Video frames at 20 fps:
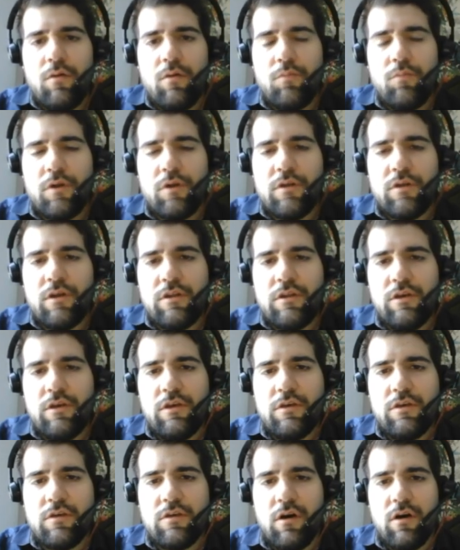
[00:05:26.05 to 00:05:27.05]
But the
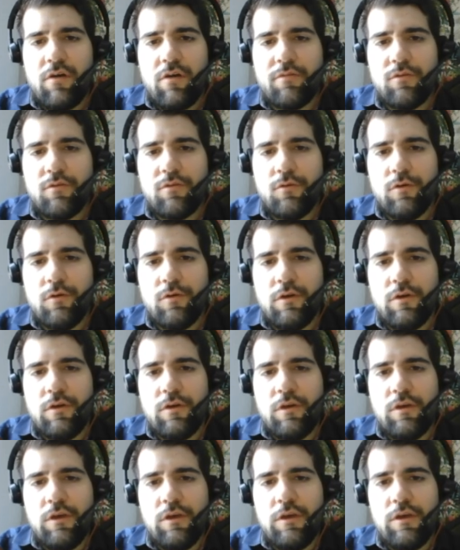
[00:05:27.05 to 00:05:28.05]
idea is after
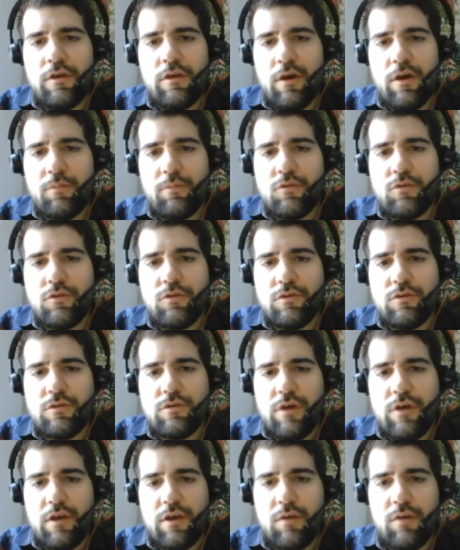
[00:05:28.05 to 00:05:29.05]
e captures,
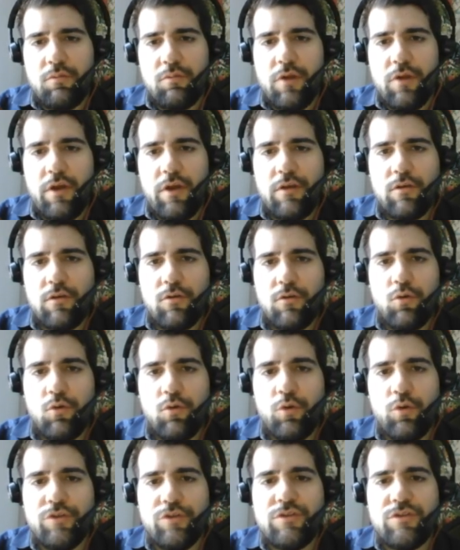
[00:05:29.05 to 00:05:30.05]
I can play
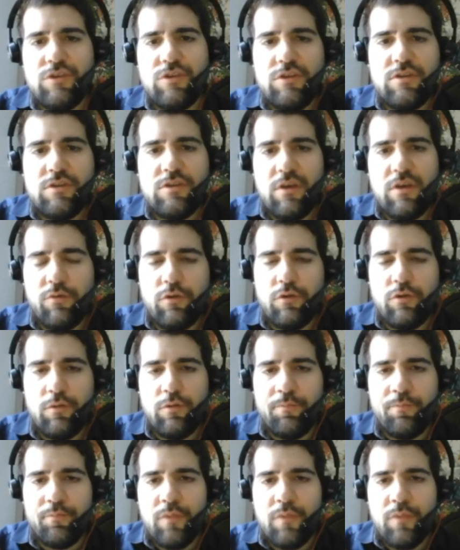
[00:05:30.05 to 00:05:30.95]
queen c7,